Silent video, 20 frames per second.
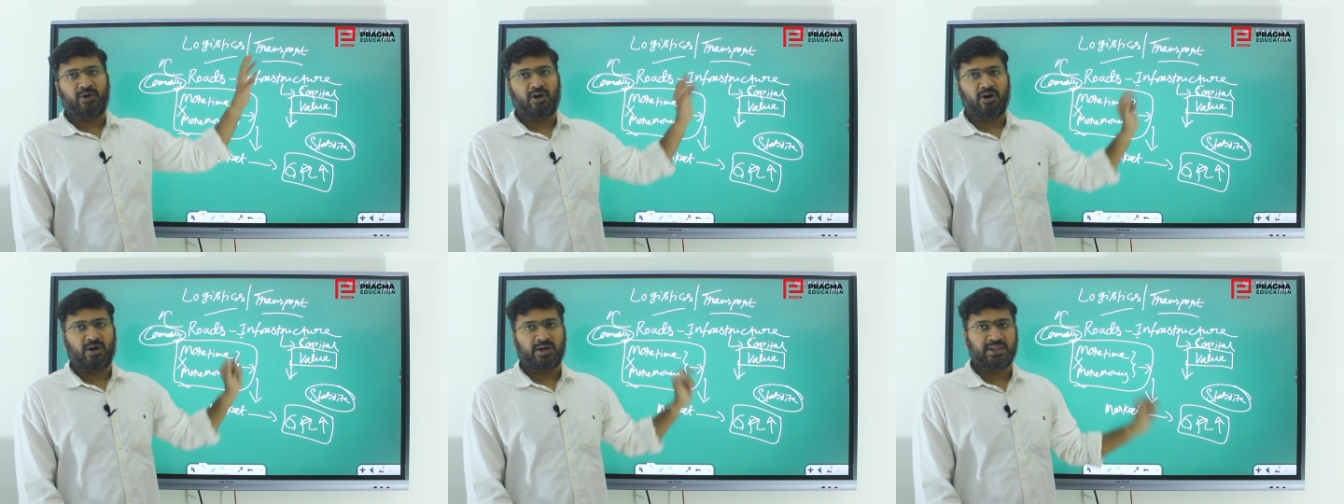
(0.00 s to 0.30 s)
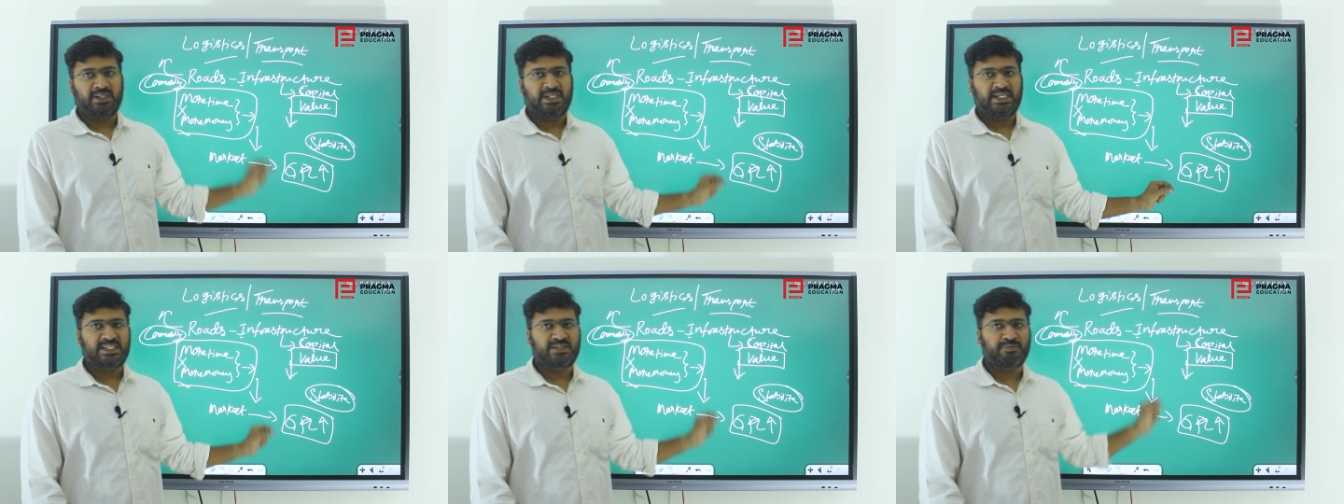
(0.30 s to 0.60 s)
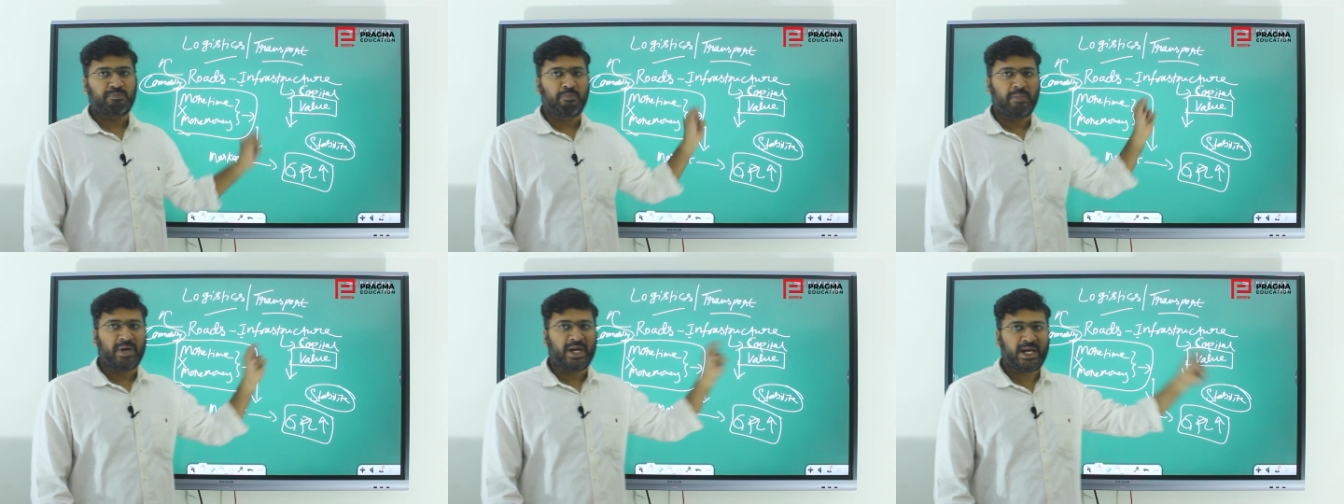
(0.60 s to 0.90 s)
or this
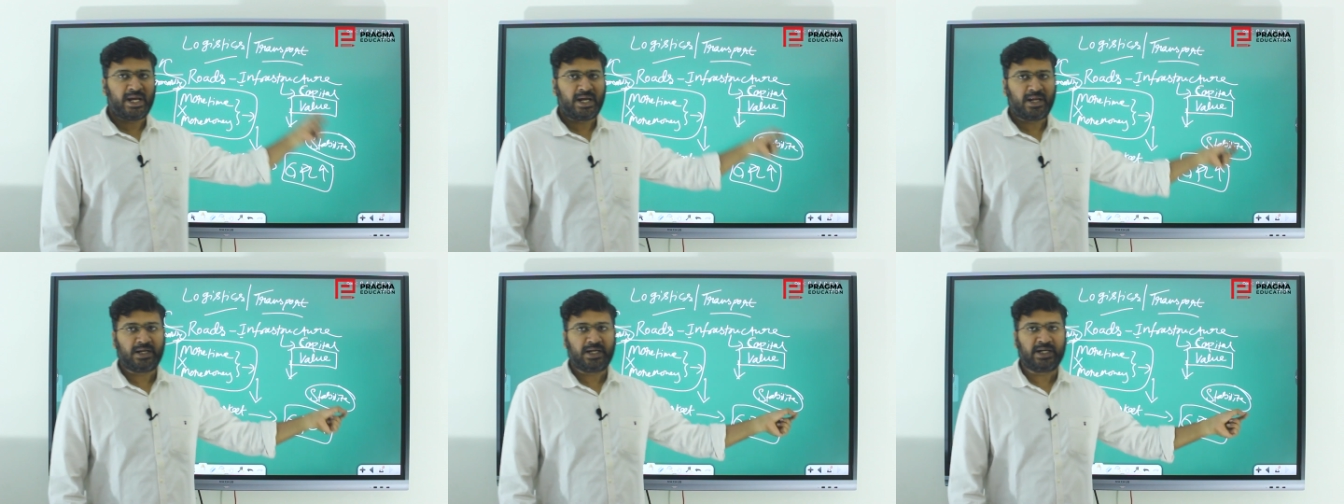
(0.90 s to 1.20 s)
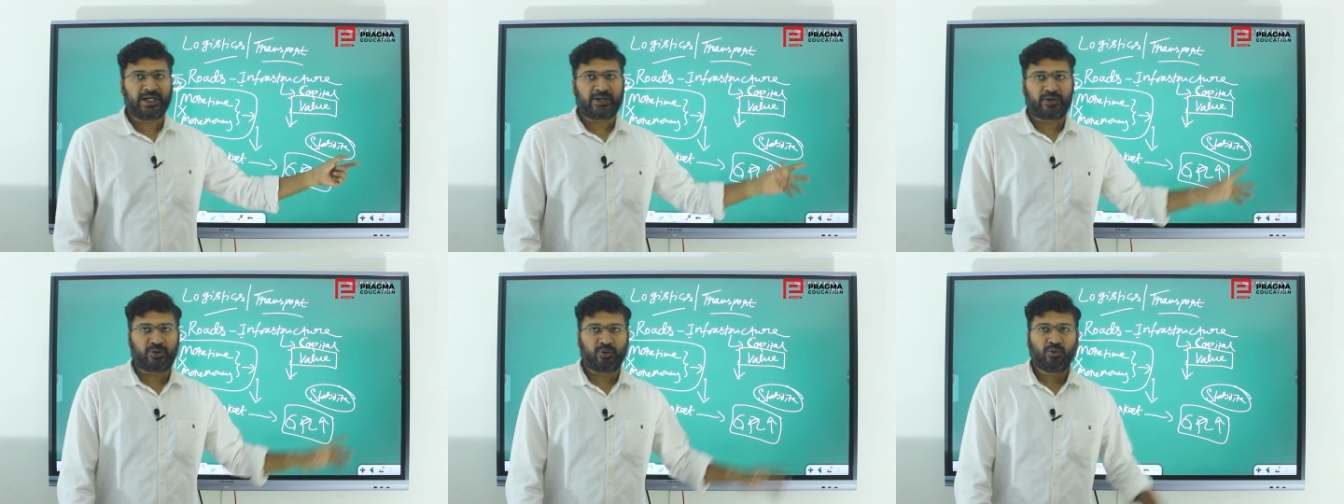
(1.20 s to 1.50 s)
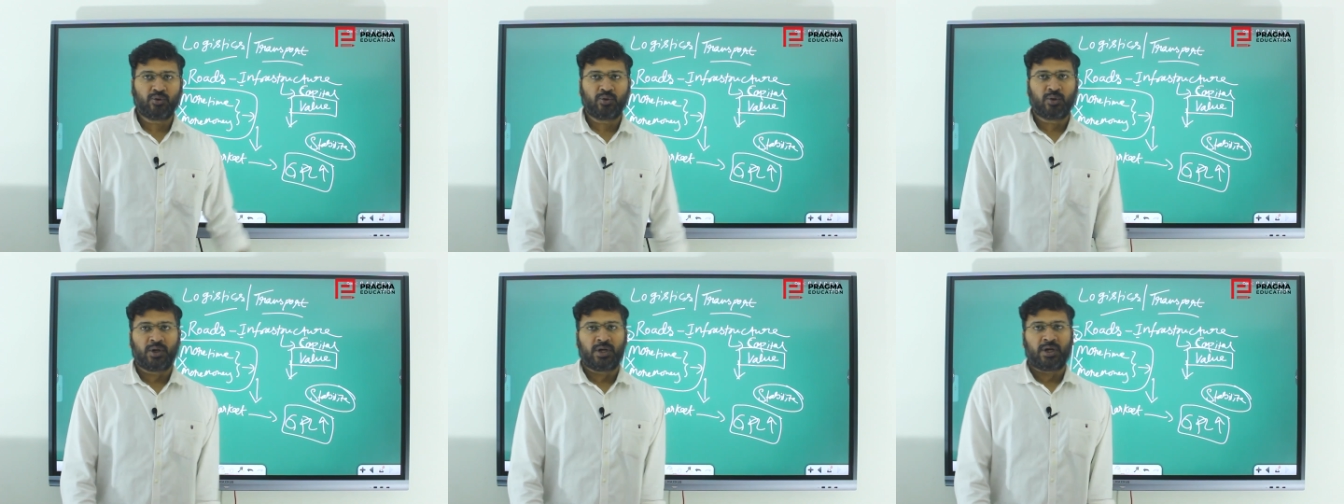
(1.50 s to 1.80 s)
may lead
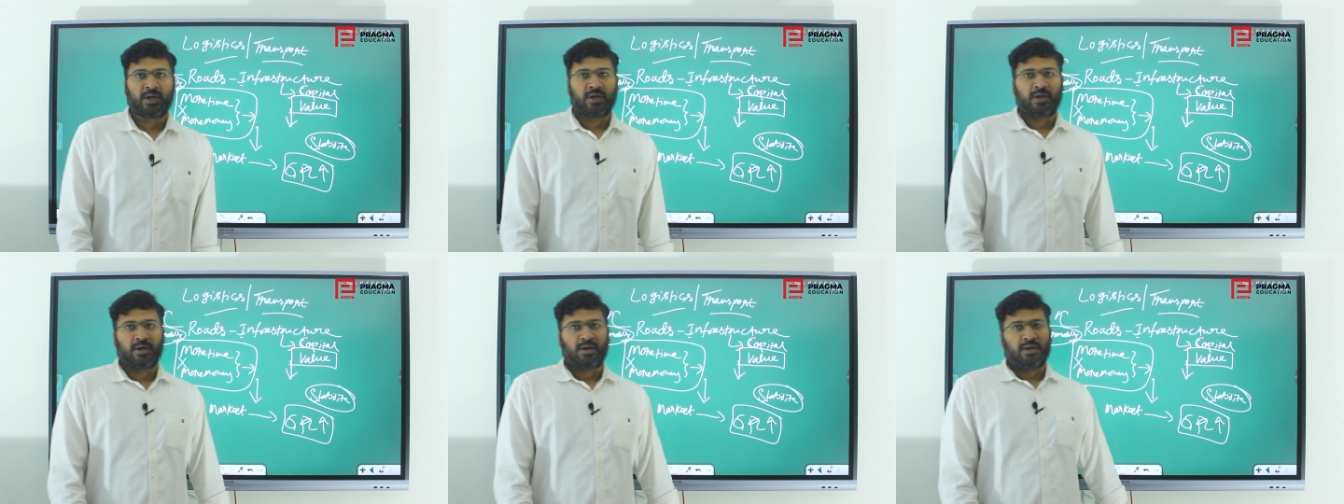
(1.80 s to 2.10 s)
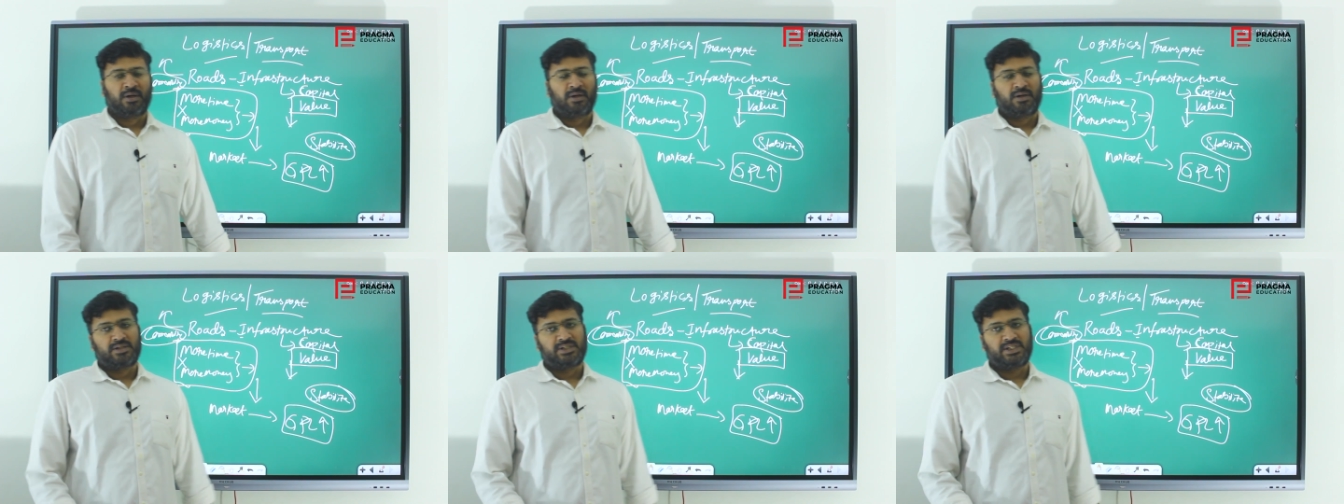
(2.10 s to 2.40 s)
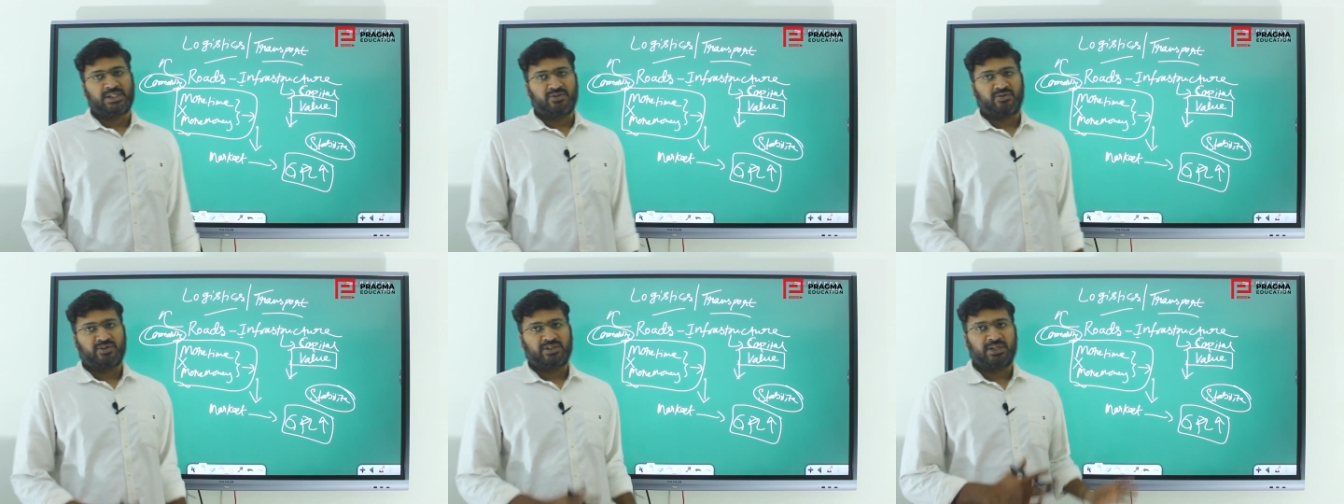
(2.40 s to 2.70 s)
to
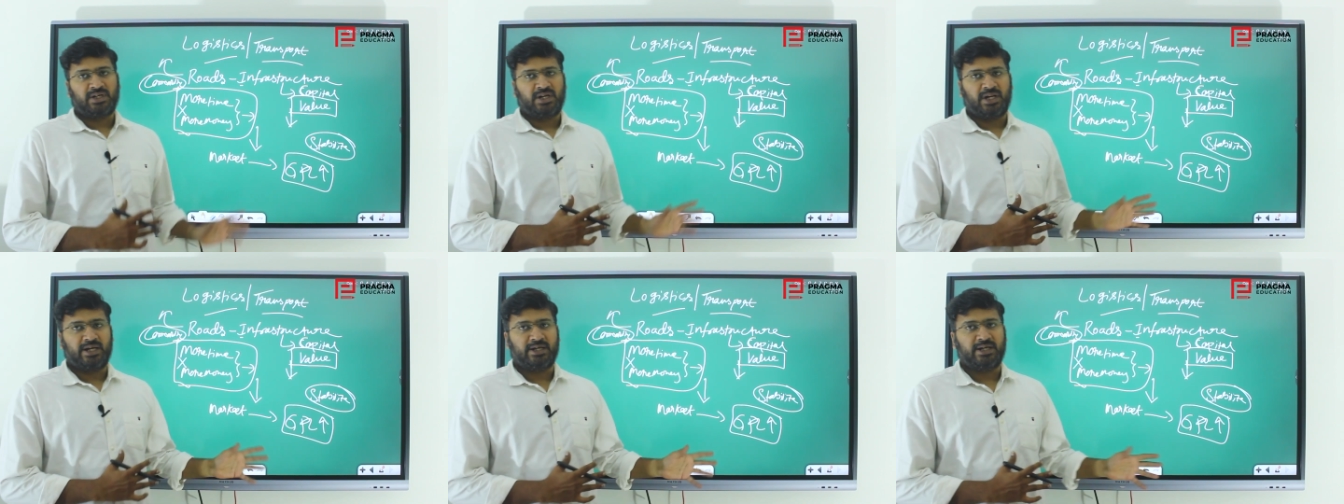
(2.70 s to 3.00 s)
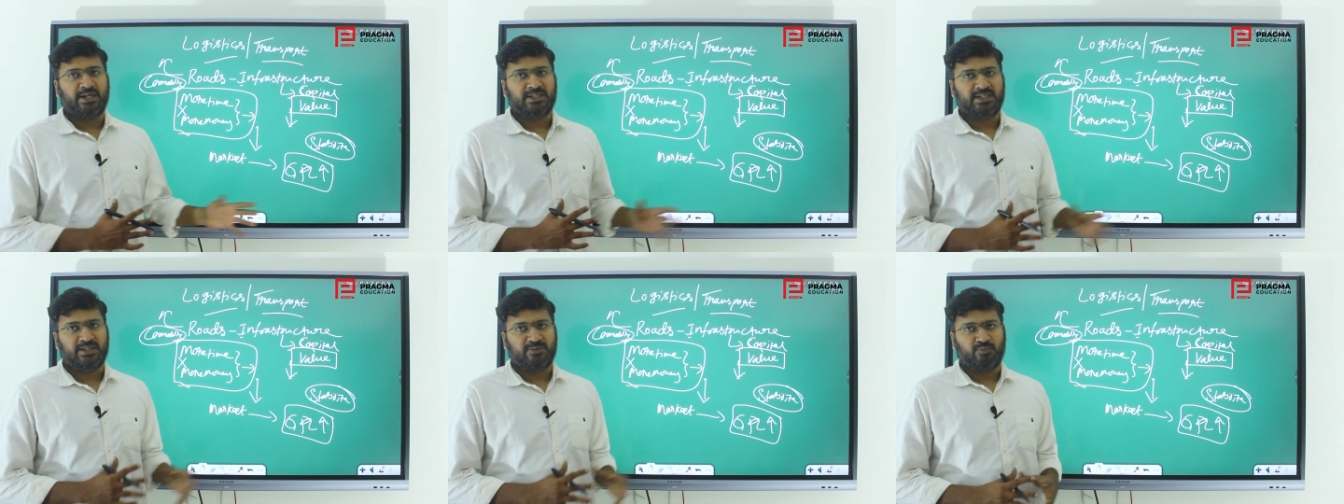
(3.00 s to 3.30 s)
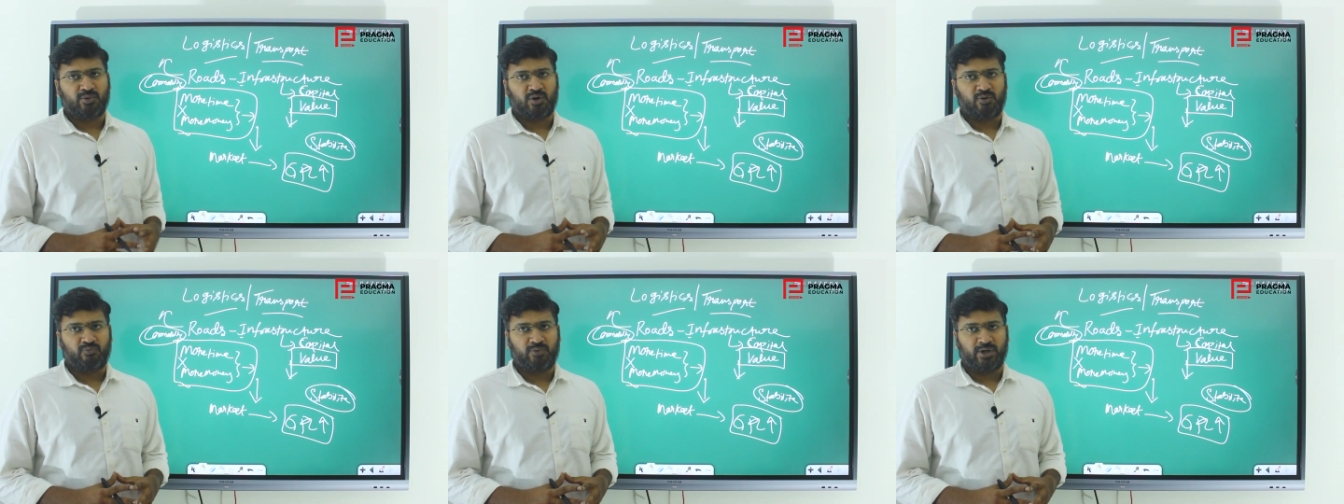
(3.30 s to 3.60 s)
situation like in
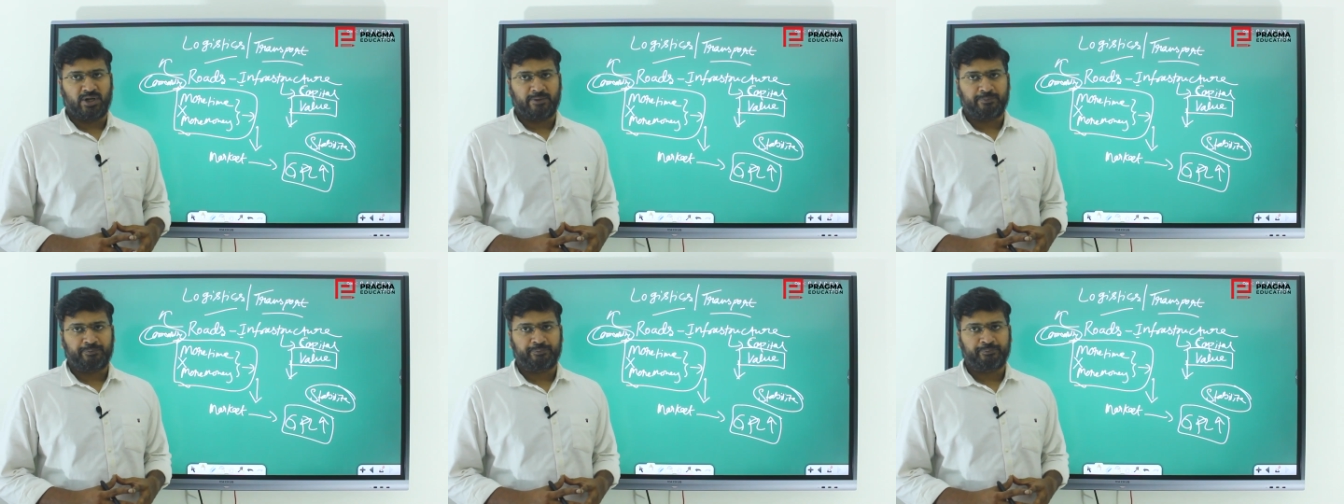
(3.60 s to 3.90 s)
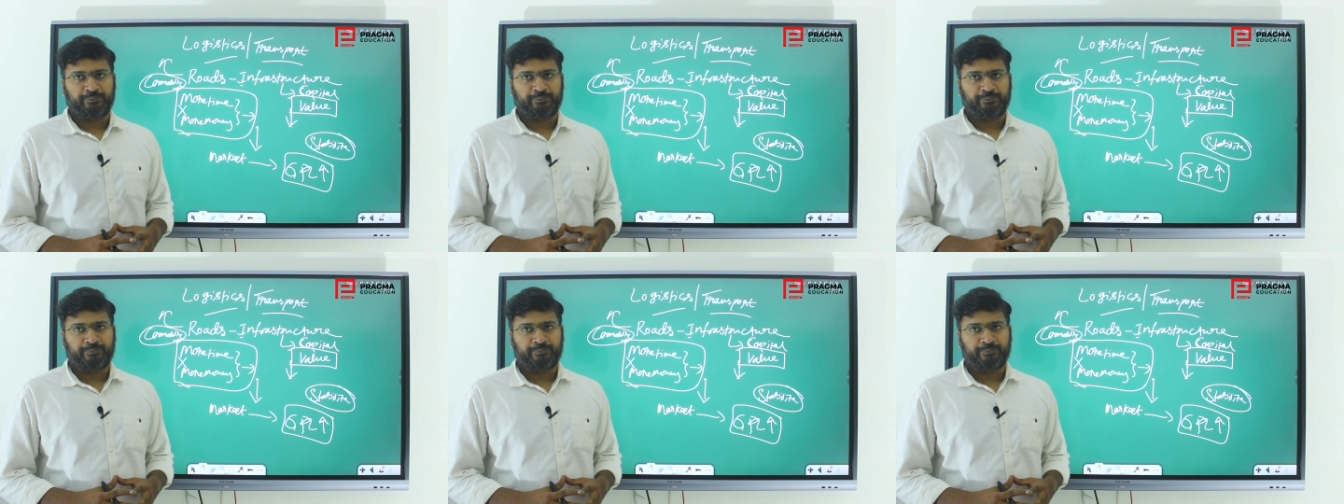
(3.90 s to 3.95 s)
Zimbabwe.